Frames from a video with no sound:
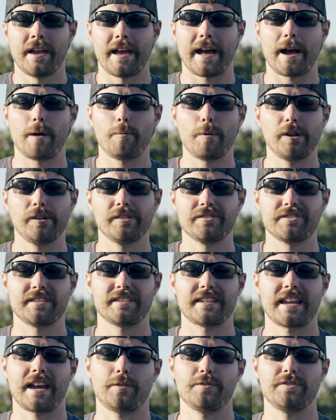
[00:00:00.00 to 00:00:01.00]
How well is
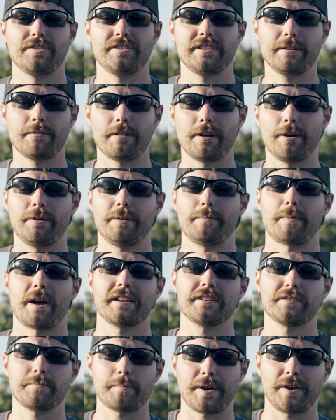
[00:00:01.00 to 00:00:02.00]
this held 0 in my
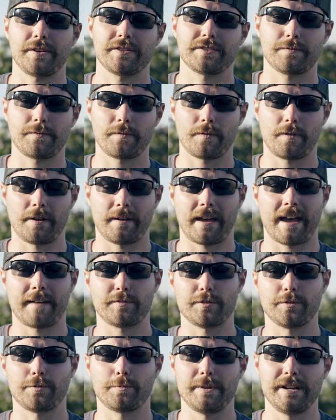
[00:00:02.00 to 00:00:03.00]
experience
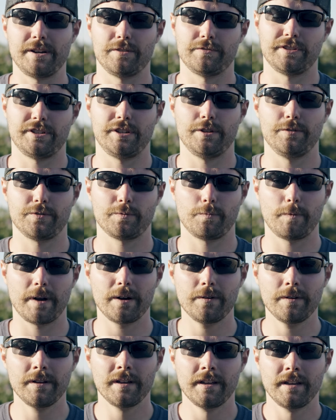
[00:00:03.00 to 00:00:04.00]
after 3 years of use?
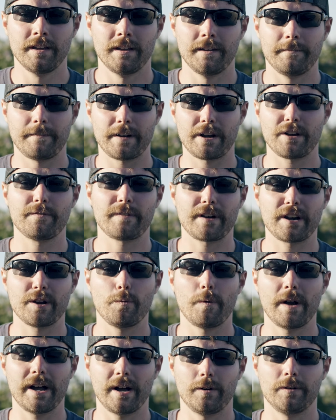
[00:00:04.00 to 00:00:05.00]
Well, very, very
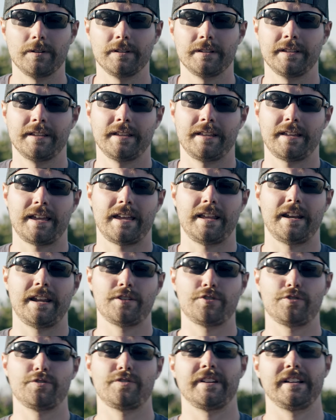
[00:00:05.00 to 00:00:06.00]
well. And
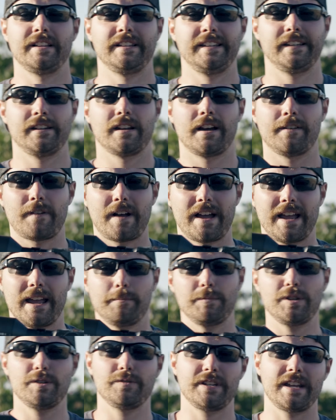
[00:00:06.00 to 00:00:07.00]
interestingly enough, I
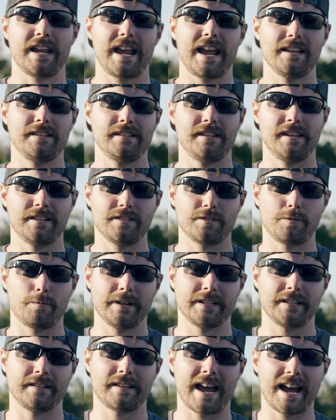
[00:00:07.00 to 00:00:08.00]
am using ATN's
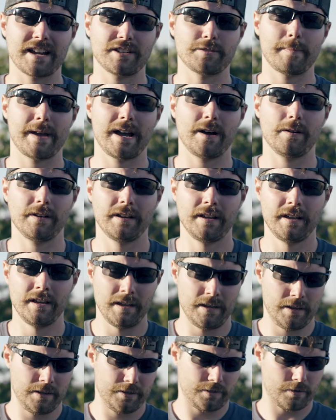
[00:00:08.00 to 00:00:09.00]
quick detach mount.
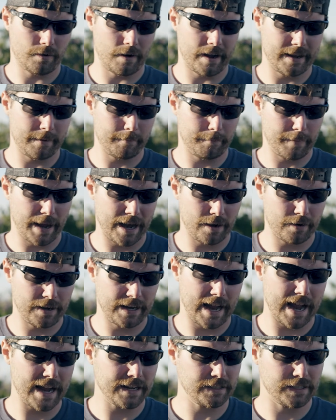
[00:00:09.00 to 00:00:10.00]
So I am
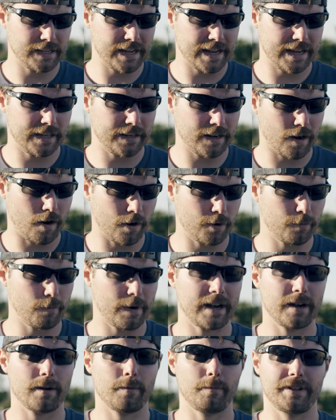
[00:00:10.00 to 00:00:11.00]
pairing ATN
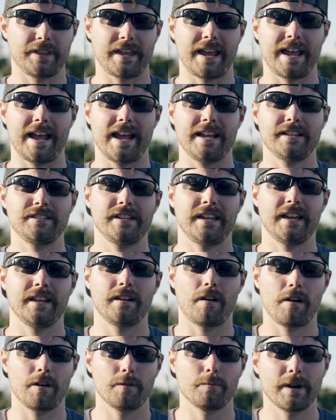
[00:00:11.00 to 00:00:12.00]
hardware with ATN
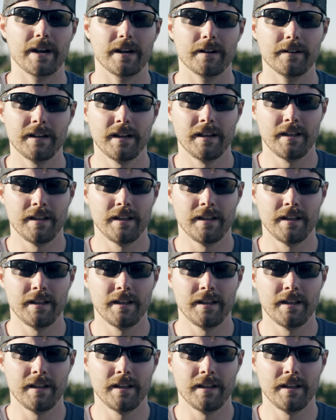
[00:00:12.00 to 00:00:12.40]
hardware.